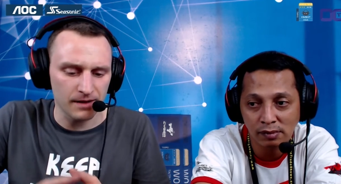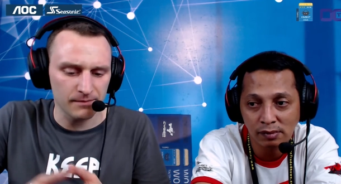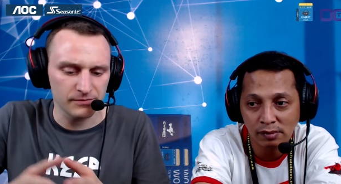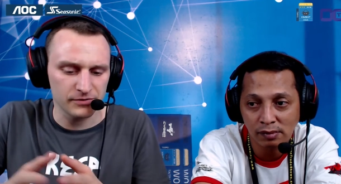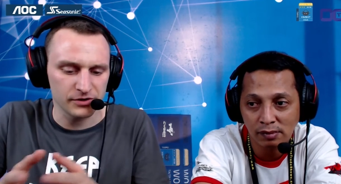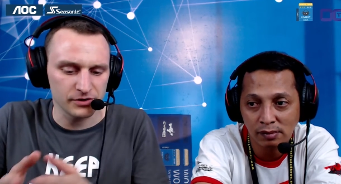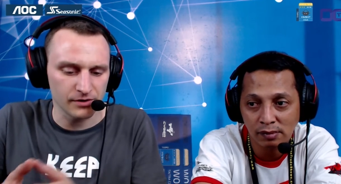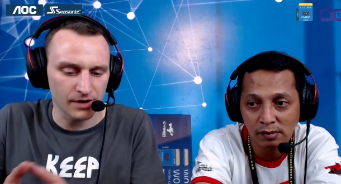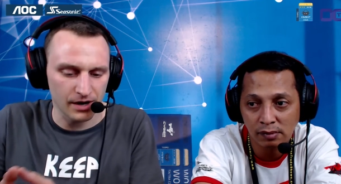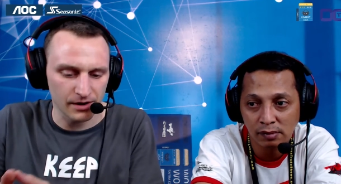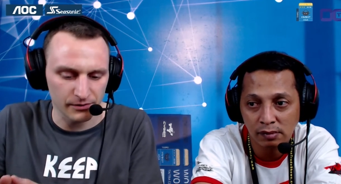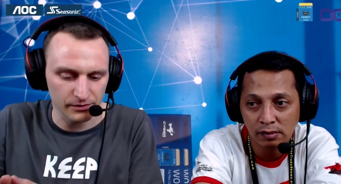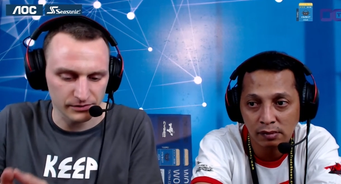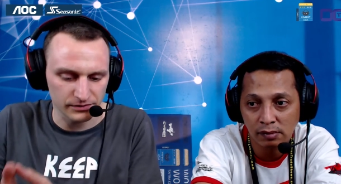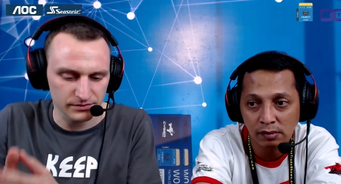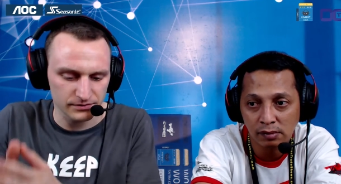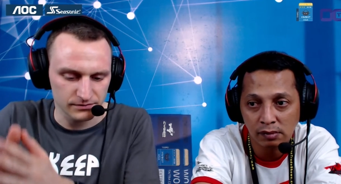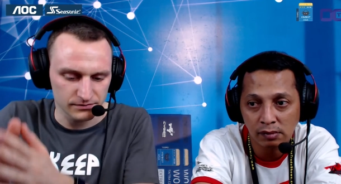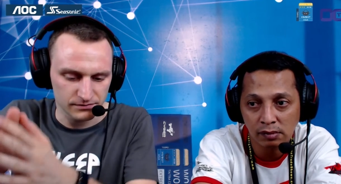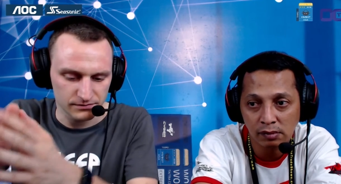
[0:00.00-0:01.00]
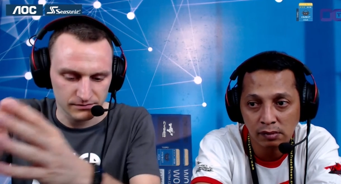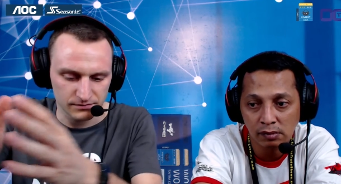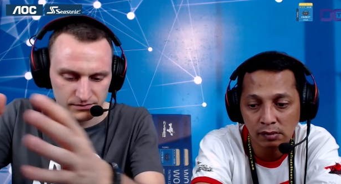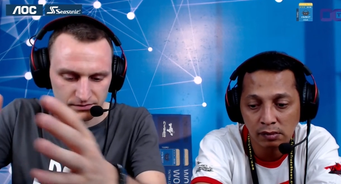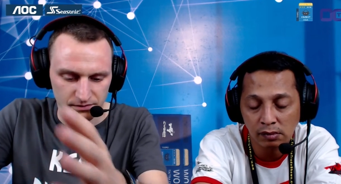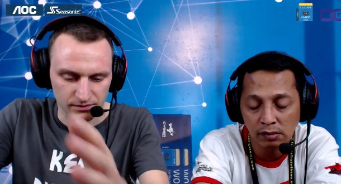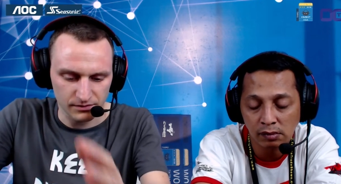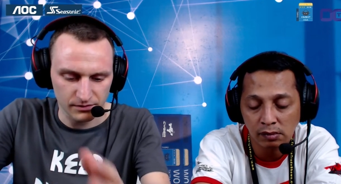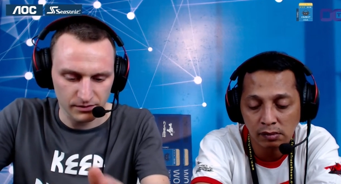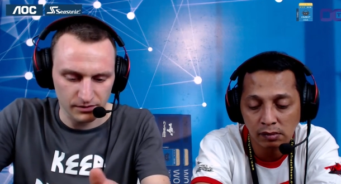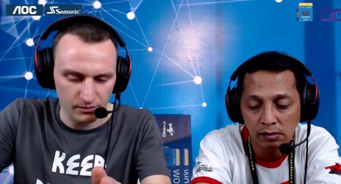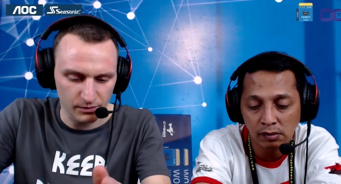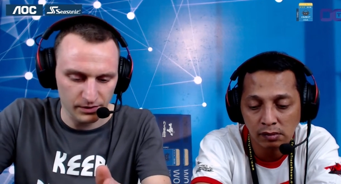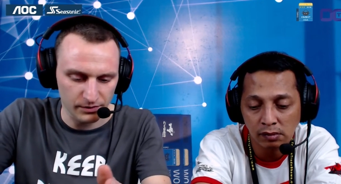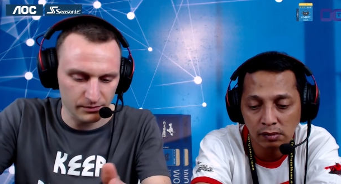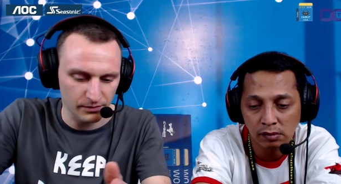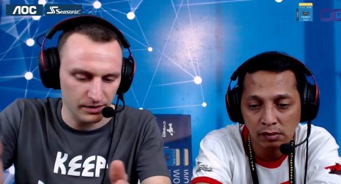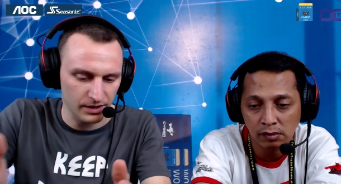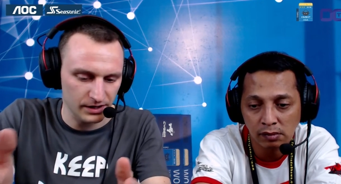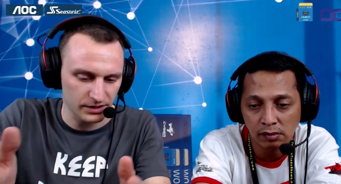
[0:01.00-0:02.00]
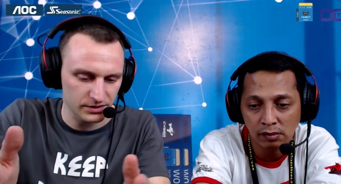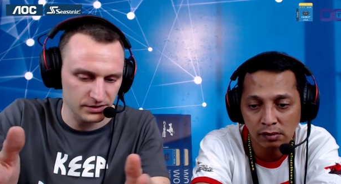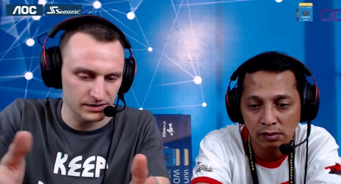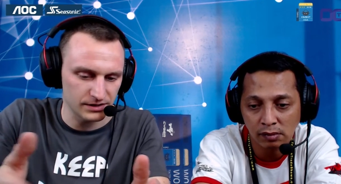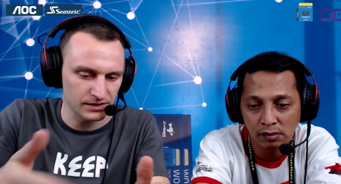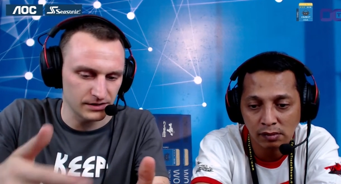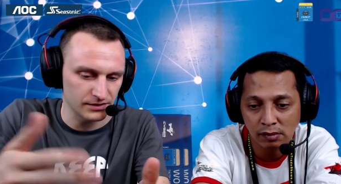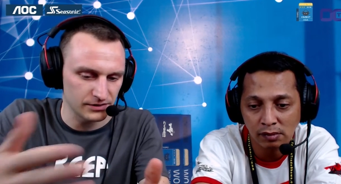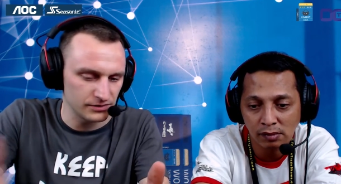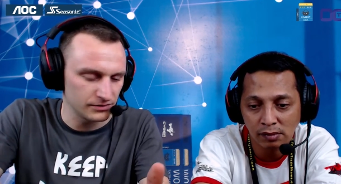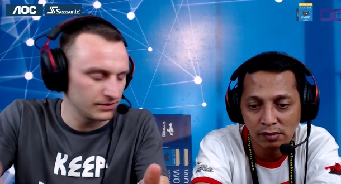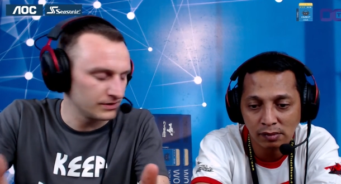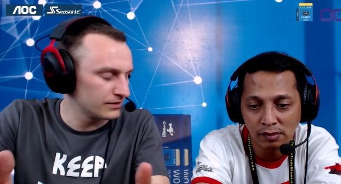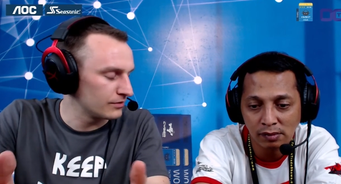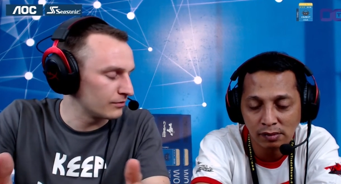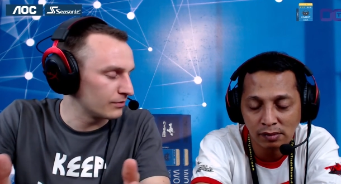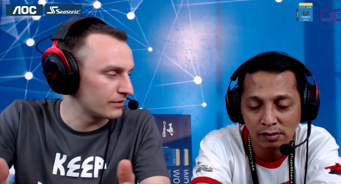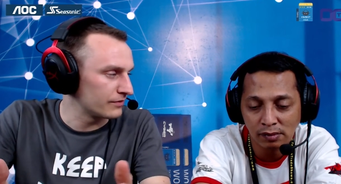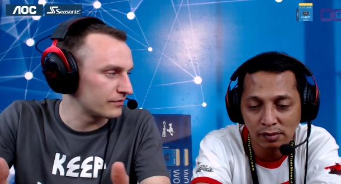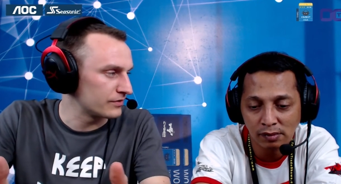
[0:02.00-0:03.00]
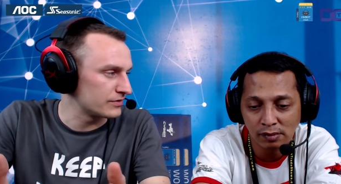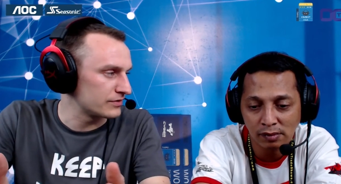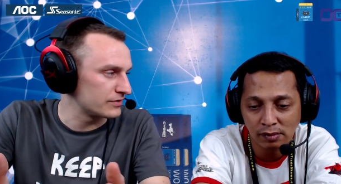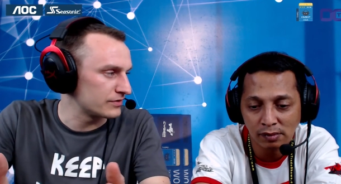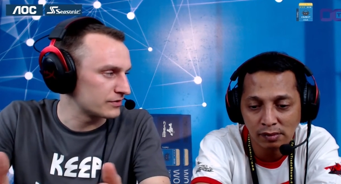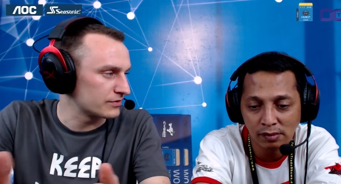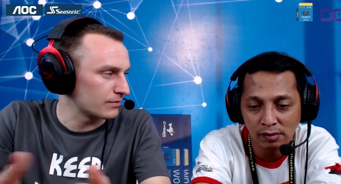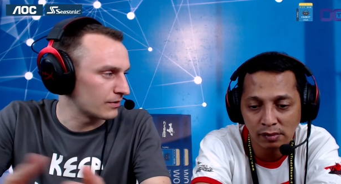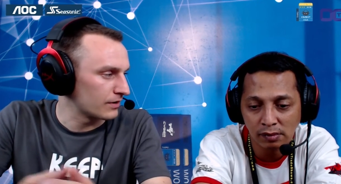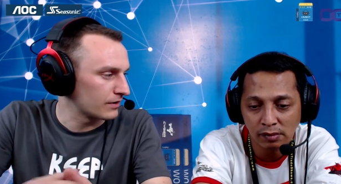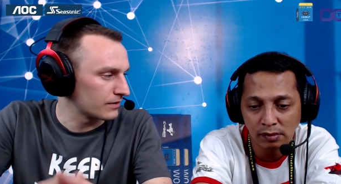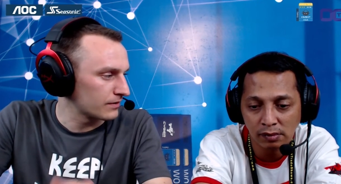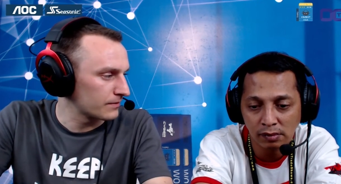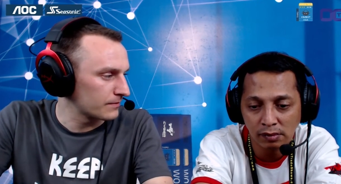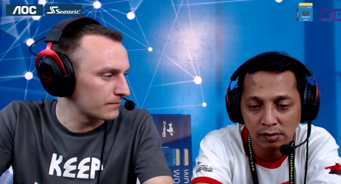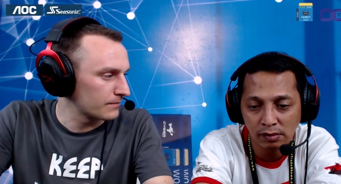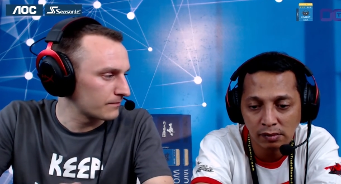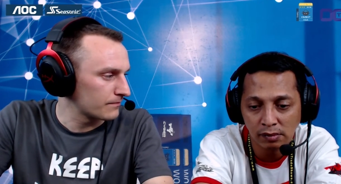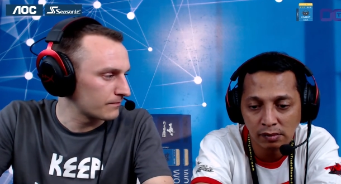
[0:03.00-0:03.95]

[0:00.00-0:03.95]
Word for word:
Speaker 1: help you out uh, when we we're actually uh, doing the one versus one